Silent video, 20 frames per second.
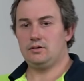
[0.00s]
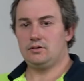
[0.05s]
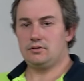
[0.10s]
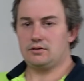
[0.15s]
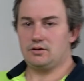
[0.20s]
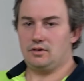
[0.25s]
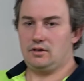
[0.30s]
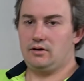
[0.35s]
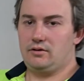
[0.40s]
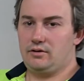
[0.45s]

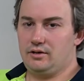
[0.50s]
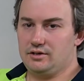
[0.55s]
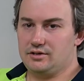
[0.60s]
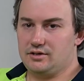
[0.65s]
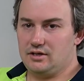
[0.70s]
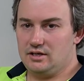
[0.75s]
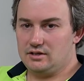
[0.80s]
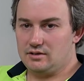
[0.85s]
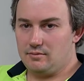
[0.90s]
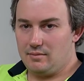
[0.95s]
So there it is,
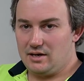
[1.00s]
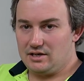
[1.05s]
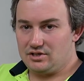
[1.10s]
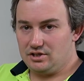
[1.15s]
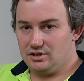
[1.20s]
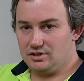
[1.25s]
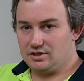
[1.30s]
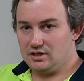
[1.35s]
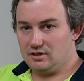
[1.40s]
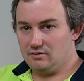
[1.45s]
there's a
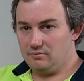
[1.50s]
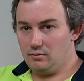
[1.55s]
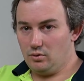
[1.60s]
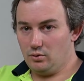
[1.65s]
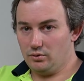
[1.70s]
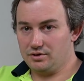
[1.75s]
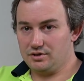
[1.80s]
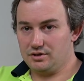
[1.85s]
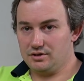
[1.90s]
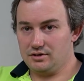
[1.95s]
matching set of
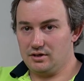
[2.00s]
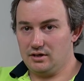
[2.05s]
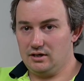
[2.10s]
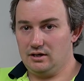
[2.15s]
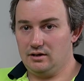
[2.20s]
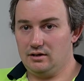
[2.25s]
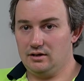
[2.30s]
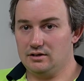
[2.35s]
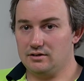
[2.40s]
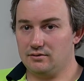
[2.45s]
mortises
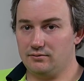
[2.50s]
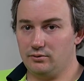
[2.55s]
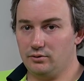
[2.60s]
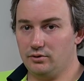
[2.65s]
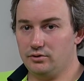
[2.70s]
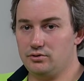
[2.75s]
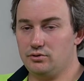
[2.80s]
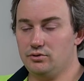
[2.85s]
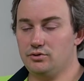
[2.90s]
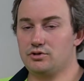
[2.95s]
there. These are for
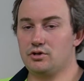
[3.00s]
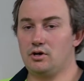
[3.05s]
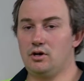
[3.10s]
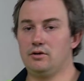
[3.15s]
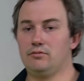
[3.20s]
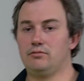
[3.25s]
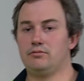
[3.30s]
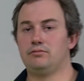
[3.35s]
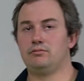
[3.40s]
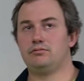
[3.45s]
the two
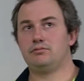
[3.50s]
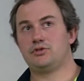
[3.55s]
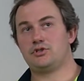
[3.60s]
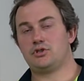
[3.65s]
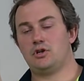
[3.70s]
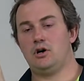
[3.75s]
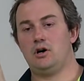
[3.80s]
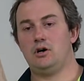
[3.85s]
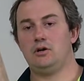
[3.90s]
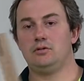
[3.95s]
side
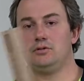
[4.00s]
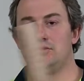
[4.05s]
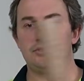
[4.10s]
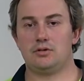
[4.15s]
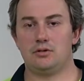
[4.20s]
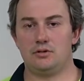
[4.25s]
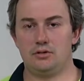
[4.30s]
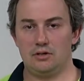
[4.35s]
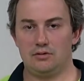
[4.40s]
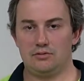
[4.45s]

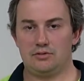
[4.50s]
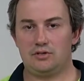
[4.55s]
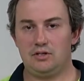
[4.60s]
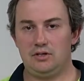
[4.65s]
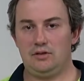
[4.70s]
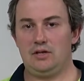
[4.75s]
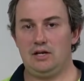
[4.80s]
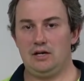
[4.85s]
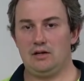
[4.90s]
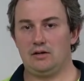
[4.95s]
styles. They'll
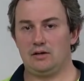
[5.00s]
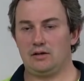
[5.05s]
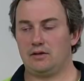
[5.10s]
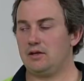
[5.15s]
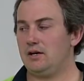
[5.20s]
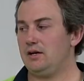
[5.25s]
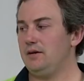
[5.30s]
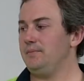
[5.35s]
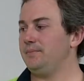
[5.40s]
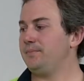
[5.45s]
sit there like
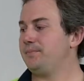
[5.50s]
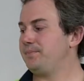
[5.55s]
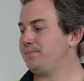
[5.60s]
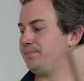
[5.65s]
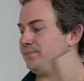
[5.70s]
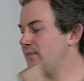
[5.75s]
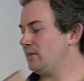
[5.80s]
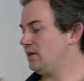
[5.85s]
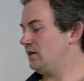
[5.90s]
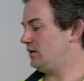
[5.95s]
that.
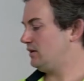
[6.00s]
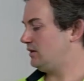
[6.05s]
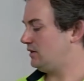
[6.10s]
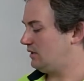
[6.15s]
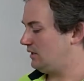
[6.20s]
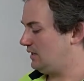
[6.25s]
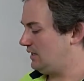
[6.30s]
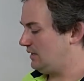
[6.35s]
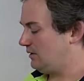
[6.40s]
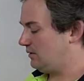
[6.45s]

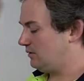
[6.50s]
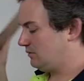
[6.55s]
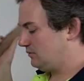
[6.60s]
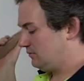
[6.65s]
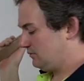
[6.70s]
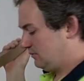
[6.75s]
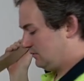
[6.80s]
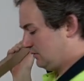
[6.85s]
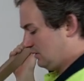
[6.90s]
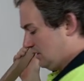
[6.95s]
Now,
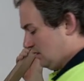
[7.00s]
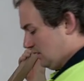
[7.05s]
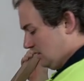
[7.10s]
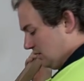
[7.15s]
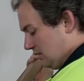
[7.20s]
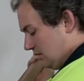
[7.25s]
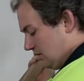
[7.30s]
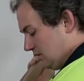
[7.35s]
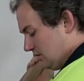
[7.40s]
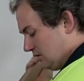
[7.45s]

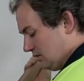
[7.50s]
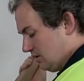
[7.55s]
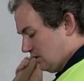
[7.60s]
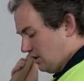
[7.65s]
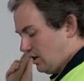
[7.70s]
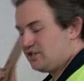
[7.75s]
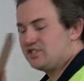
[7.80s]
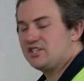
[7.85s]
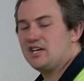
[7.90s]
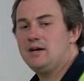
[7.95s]

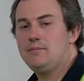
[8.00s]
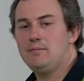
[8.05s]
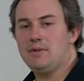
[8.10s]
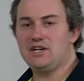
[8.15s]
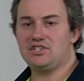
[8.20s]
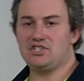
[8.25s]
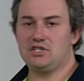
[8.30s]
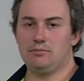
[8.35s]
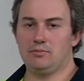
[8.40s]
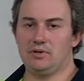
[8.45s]
I say
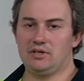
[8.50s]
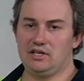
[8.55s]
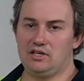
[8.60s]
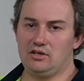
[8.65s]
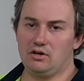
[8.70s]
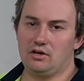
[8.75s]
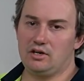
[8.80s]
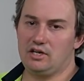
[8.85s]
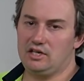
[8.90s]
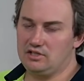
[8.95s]
matching, but they're
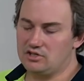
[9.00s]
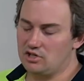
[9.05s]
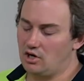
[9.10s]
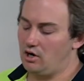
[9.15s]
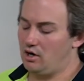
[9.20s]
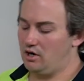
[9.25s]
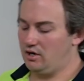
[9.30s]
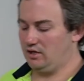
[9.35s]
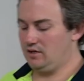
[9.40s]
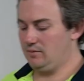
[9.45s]
not
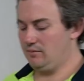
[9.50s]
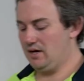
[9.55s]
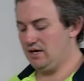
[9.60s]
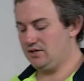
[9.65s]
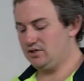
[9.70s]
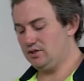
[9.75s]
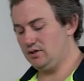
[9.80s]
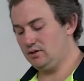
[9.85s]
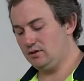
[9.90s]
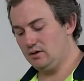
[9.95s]
entirely
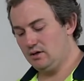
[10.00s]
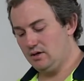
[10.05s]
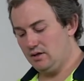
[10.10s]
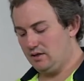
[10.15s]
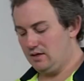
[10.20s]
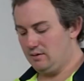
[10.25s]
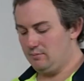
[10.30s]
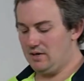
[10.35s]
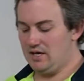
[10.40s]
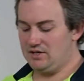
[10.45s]
matching.
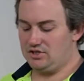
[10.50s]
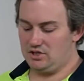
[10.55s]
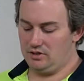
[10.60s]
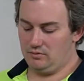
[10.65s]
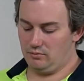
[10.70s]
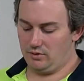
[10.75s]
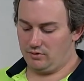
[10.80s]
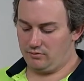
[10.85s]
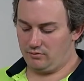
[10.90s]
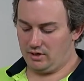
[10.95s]
They're
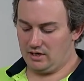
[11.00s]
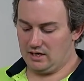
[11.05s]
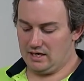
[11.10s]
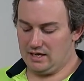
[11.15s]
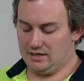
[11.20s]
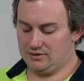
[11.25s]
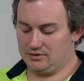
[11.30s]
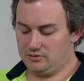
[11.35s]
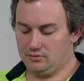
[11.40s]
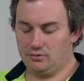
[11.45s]
matching with
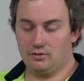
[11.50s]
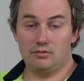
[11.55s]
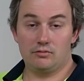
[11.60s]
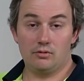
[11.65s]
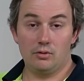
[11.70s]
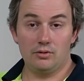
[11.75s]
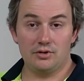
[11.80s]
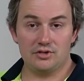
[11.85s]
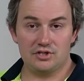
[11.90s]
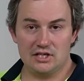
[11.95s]
regards to, they're
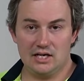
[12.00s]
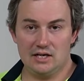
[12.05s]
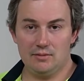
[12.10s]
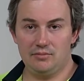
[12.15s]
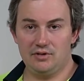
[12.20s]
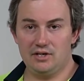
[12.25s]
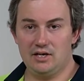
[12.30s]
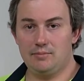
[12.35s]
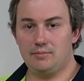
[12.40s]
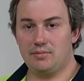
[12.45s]
all the same
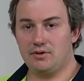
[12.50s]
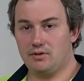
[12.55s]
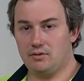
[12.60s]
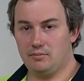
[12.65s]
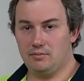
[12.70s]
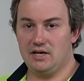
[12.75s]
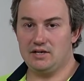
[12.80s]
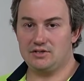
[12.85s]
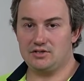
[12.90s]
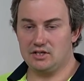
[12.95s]
depth,
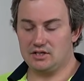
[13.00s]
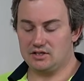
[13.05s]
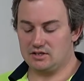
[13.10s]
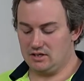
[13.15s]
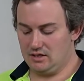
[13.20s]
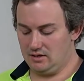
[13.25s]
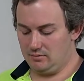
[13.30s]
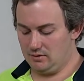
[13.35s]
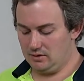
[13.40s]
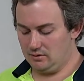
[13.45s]
about
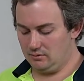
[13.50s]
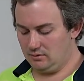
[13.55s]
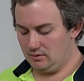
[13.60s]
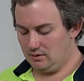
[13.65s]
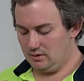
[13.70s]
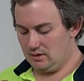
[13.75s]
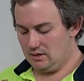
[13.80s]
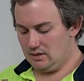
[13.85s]
16 mil.